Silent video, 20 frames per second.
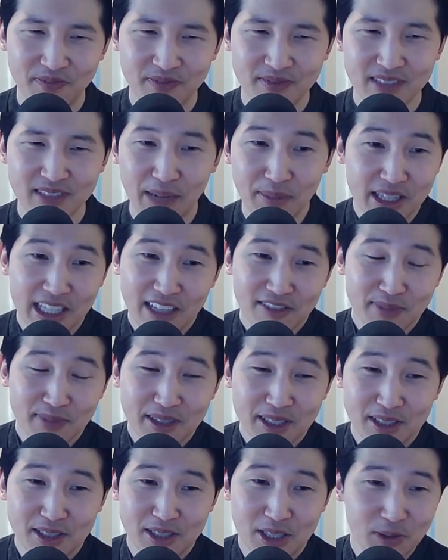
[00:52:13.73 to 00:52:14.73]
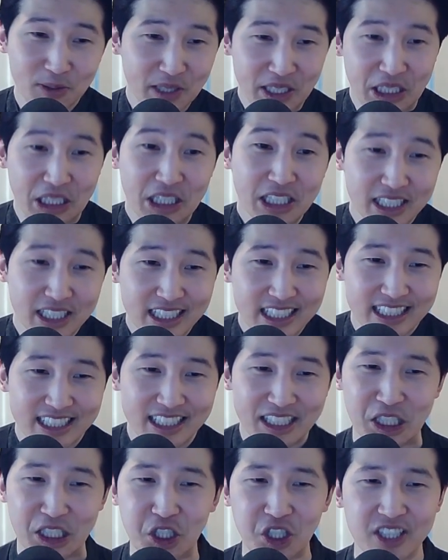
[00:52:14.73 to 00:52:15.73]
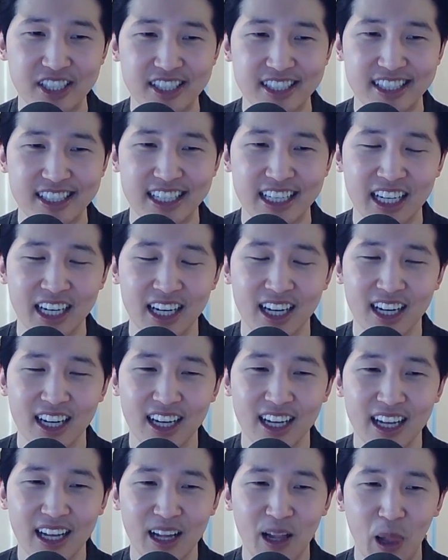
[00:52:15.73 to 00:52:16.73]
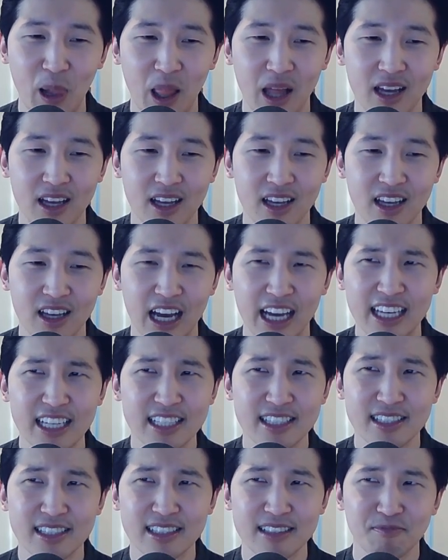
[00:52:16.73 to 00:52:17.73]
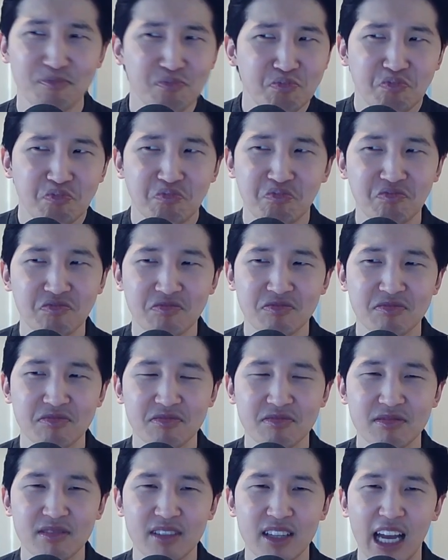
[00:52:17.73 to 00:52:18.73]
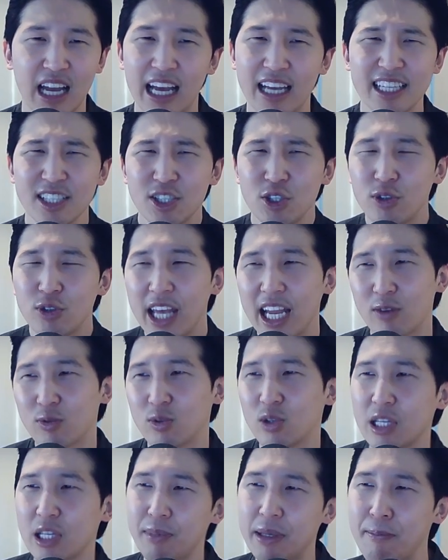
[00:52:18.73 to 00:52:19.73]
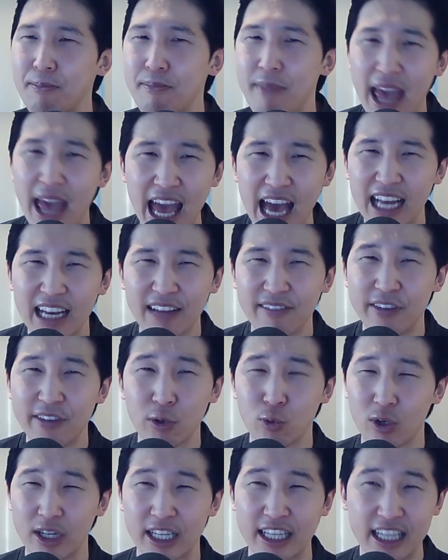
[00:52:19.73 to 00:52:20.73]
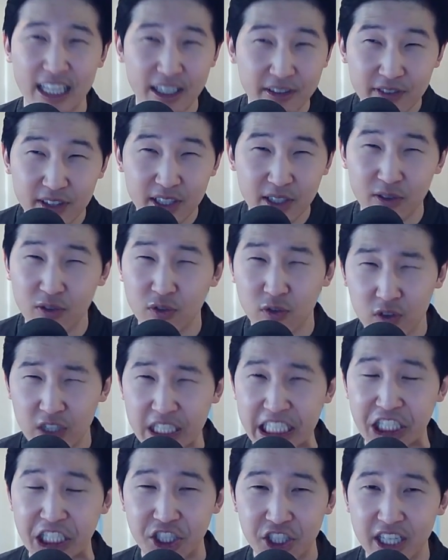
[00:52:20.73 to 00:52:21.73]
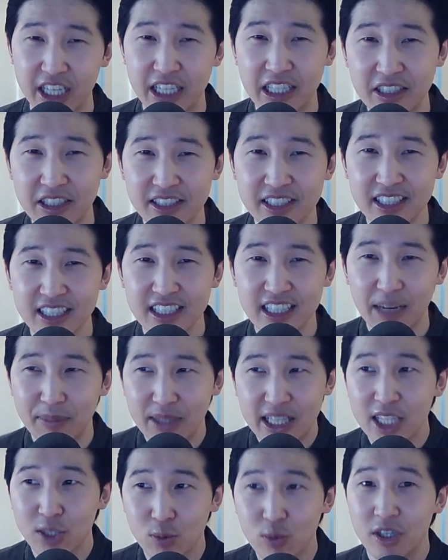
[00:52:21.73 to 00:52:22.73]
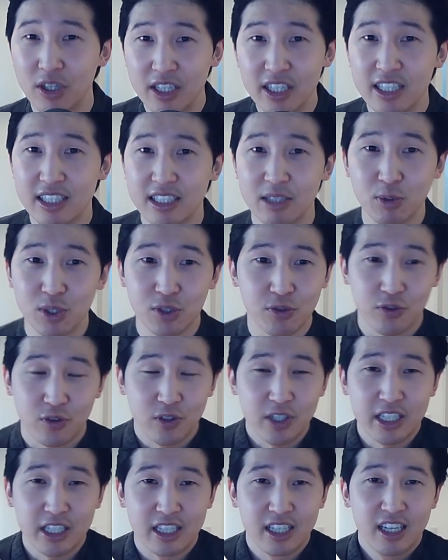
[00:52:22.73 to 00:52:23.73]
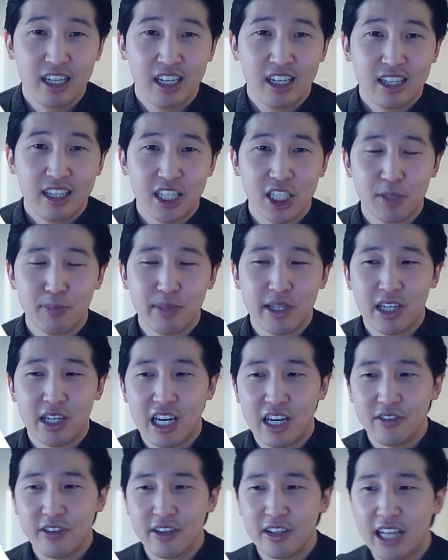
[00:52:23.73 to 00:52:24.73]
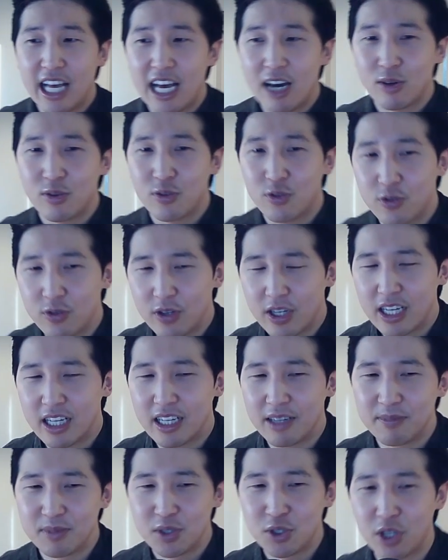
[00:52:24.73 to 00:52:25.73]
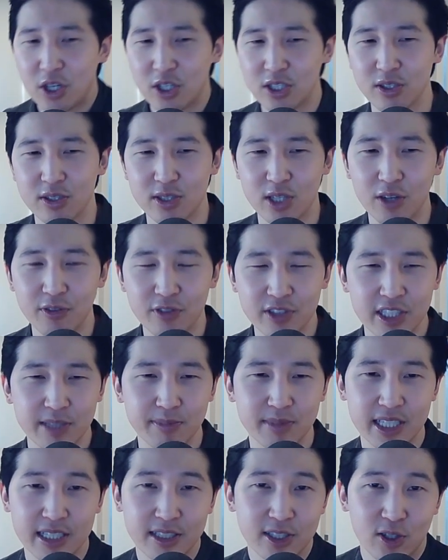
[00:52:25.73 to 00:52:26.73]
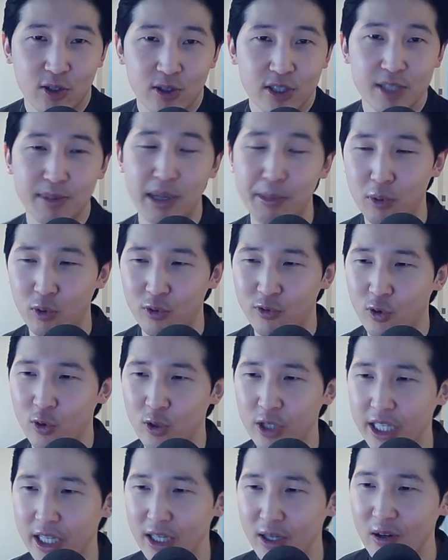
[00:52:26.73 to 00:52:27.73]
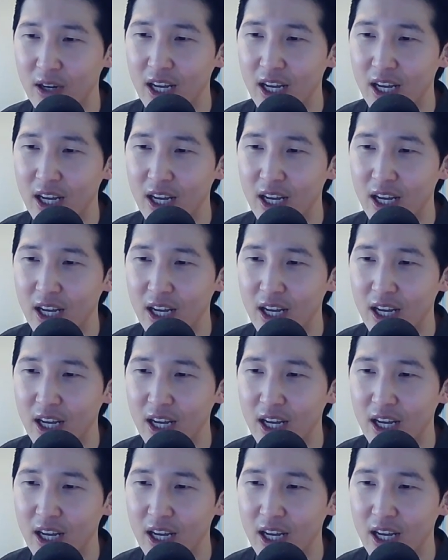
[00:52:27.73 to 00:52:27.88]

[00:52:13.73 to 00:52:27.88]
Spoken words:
I mean, they've been doing good. It's just, I guess you can't really be mad if you were gifted free shares. I mean, that's what it is. It was free. The spinoff allowed shares of Solvitum to enter into my portfolio.